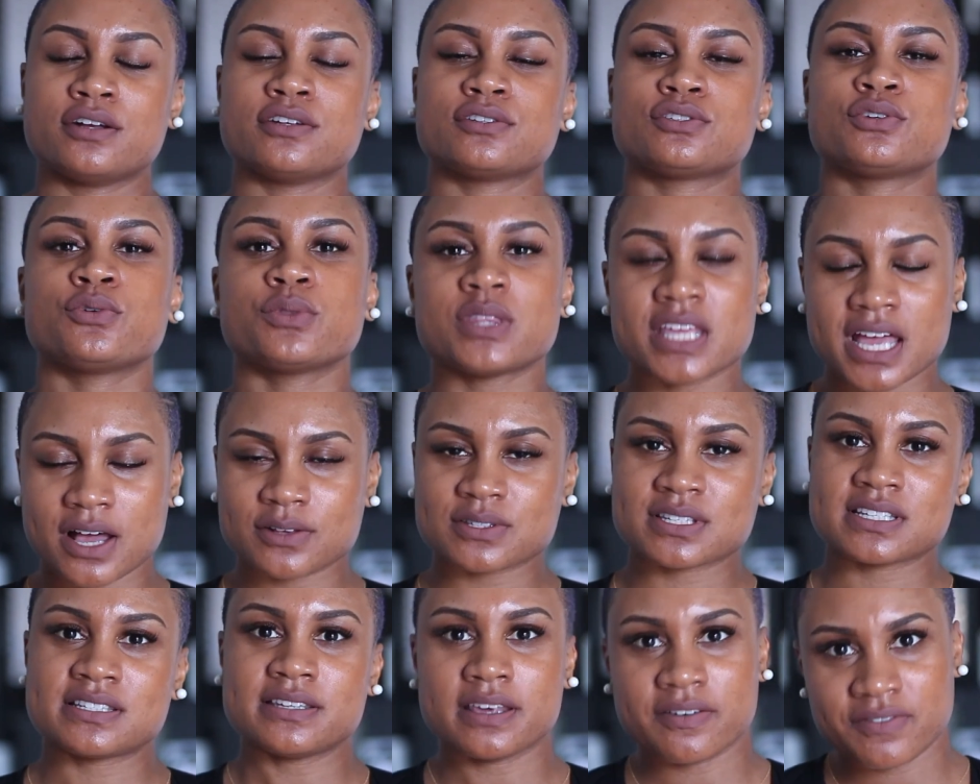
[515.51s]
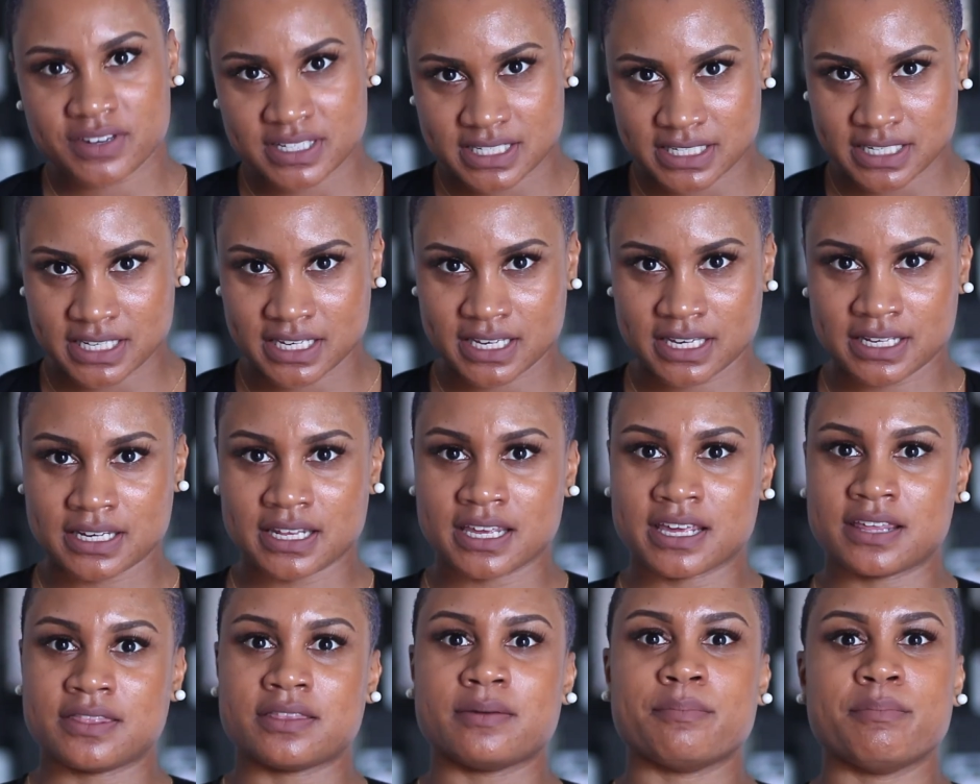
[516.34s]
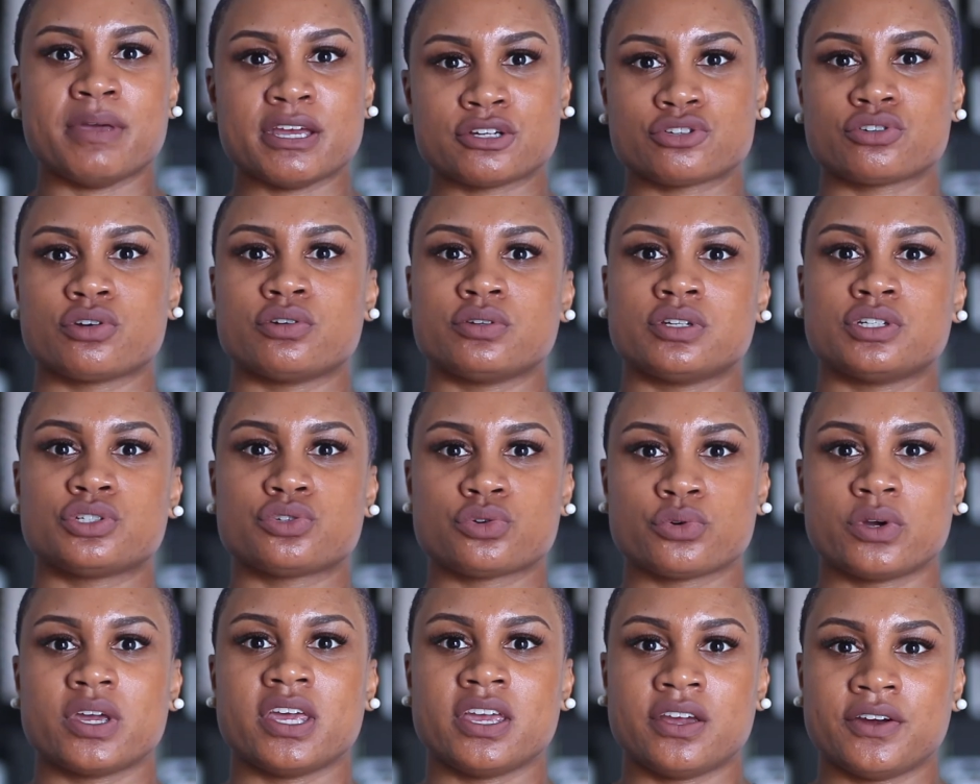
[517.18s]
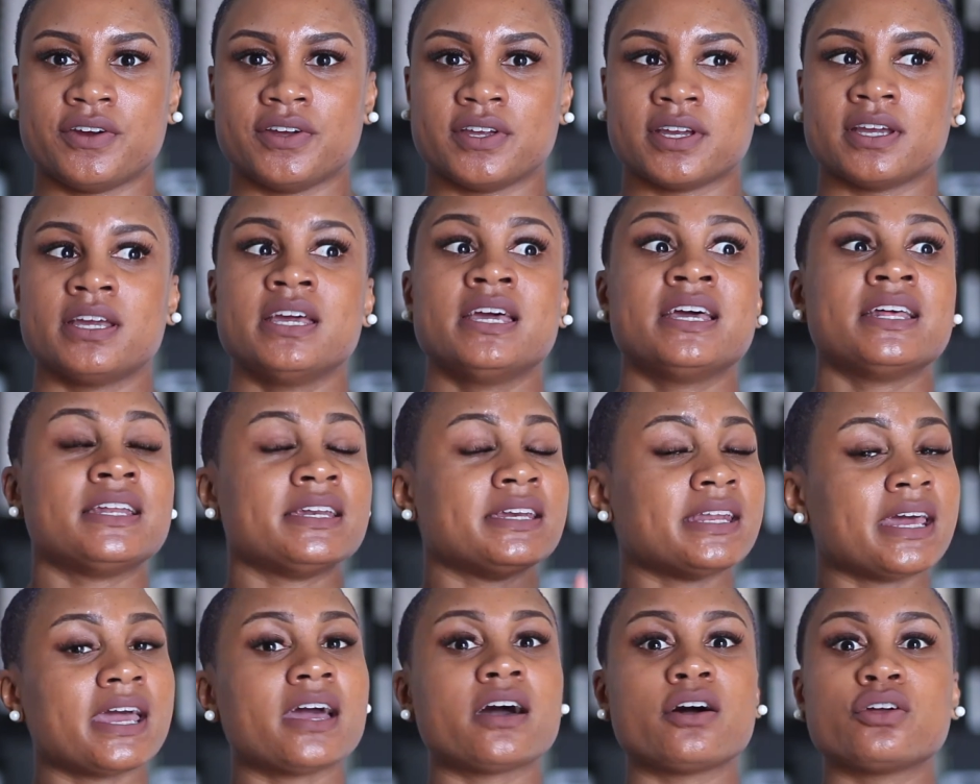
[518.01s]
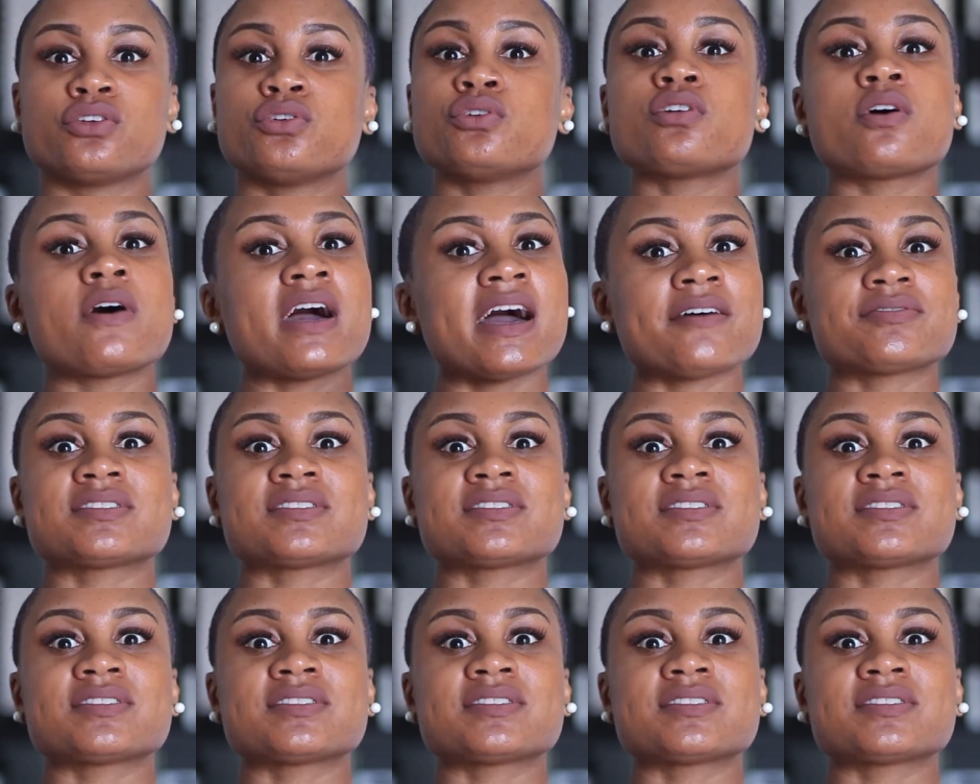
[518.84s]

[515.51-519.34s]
2017 in the Metro Detroit area. Now, you don't